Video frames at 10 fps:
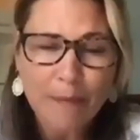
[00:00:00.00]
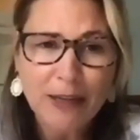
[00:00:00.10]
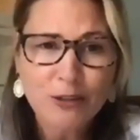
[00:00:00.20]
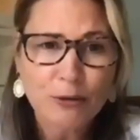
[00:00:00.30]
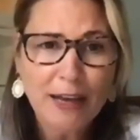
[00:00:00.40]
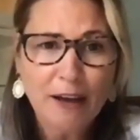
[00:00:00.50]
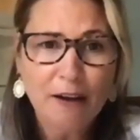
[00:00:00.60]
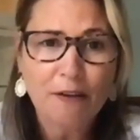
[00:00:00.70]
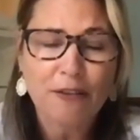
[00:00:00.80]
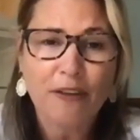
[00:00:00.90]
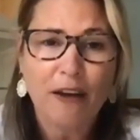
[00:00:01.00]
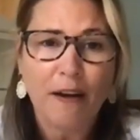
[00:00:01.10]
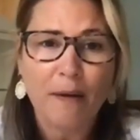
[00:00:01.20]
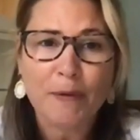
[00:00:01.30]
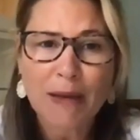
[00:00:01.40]
mental health,
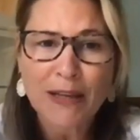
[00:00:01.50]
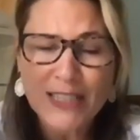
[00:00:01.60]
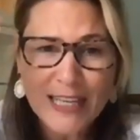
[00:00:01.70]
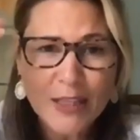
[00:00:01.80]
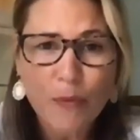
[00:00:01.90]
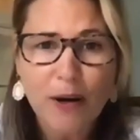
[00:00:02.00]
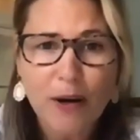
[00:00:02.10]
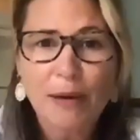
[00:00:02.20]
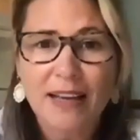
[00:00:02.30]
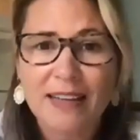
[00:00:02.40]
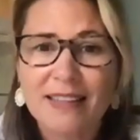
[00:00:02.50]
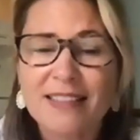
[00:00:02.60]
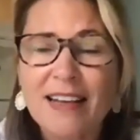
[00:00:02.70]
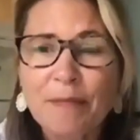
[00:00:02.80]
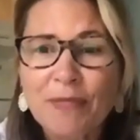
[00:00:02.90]
especially in the workplace,
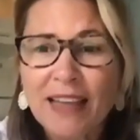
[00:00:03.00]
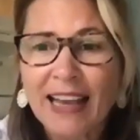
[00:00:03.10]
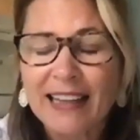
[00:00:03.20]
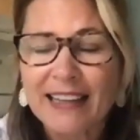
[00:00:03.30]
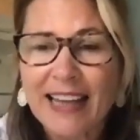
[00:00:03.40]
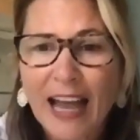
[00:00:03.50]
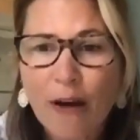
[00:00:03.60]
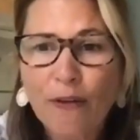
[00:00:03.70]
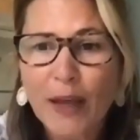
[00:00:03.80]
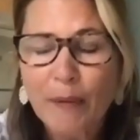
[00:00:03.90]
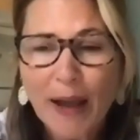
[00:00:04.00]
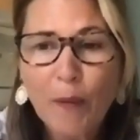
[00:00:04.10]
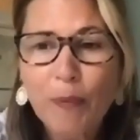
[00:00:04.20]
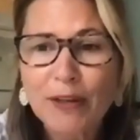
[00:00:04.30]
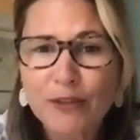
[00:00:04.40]
and how they were
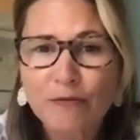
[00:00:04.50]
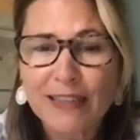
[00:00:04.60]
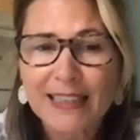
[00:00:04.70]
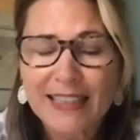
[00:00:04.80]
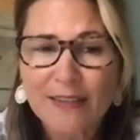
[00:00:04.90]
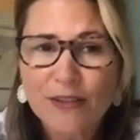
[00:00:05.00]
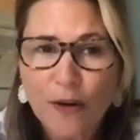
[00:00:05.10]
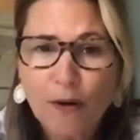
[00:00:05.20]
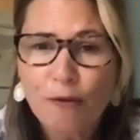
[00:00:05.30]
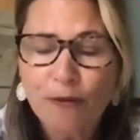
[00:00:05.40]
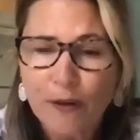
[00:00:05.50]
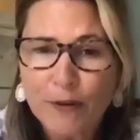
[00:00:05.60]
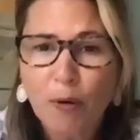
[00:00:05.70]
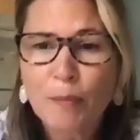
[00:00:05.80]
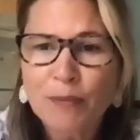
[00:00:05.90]
helping to really solve those
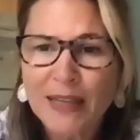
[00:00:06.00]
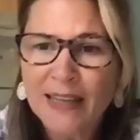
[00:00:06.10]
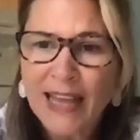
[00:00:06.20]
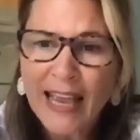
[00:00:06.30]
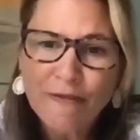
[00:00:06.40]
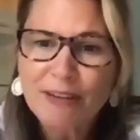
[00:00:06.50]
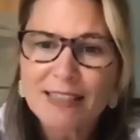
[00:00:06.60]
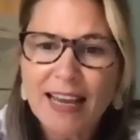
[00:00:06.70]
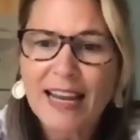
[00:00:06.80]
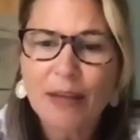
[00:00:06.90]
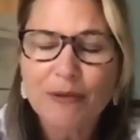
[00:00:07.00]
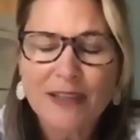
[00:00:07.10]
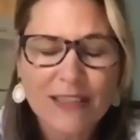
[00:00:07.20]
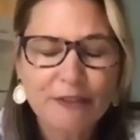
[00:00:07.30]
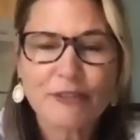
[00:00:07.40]
problems. And every day there was a
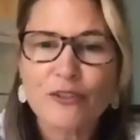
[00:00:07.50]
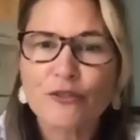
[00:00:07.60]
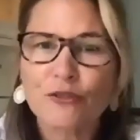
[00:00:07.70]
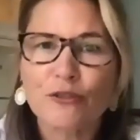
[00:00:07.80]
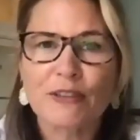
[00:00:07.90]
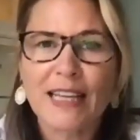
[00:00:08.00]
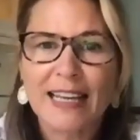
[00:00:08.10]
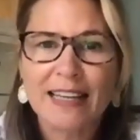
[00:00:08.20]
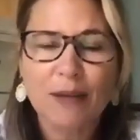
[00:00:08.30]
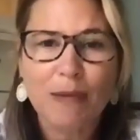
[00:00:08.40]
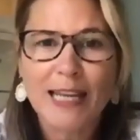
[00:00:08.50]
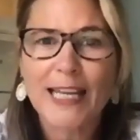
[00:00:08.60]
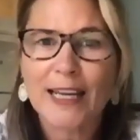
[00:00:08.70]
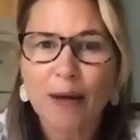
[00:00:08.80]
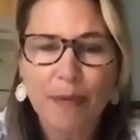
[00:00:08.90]
different story hitting the
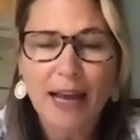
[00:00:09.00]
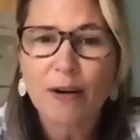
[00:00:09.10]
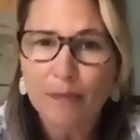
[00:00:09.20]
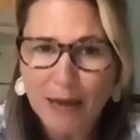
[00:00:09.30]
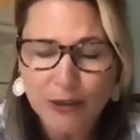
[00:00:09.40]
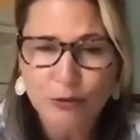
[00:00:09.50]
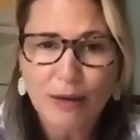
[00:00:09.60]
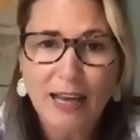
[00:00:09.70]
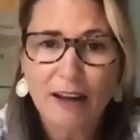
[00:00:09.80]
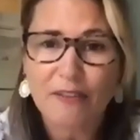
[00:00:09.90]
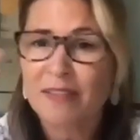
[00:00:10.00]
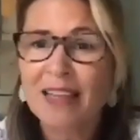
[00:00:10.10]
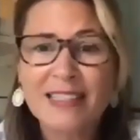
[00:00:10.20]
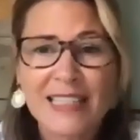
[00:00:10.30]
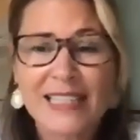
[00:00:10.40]
media about mental health. And
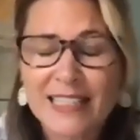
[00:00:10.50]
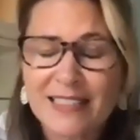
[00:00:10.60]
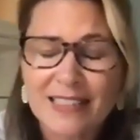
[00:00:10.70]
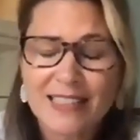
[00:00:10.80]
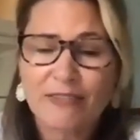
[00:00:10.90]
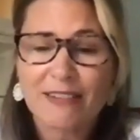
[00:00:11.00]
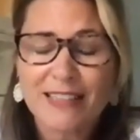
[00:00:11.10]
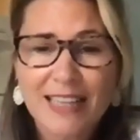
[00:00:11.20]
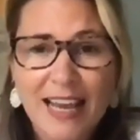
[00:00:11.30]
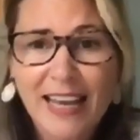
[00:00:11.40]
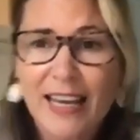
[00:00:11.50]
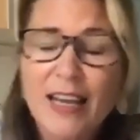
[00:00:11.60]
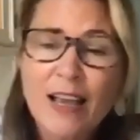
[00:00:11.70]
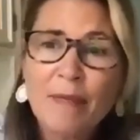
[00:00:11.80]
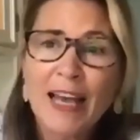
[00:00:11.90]
there still is to this very day
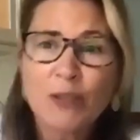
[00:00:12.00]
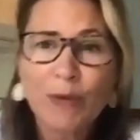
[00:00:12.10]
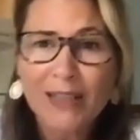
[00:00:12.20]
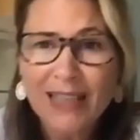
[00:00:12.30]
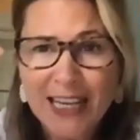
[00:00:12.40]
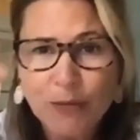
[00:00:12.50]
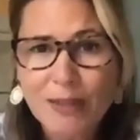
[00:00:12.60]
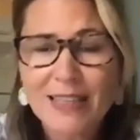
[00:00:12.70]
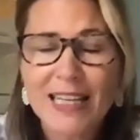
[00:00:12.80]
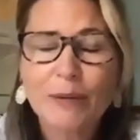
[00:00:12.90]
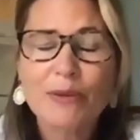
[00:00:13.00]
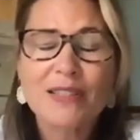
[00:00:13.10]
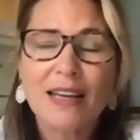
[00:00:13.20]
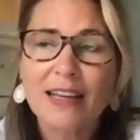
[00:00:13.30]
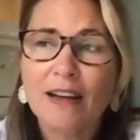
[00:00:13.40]
as we're dealing with
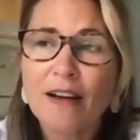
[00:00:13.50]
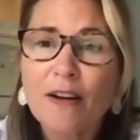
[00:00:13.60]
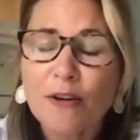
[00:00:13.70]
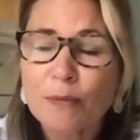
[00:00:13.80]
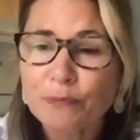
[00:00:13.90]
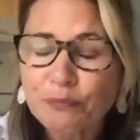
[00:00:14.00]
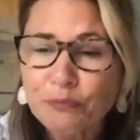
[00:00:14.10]
staying at home.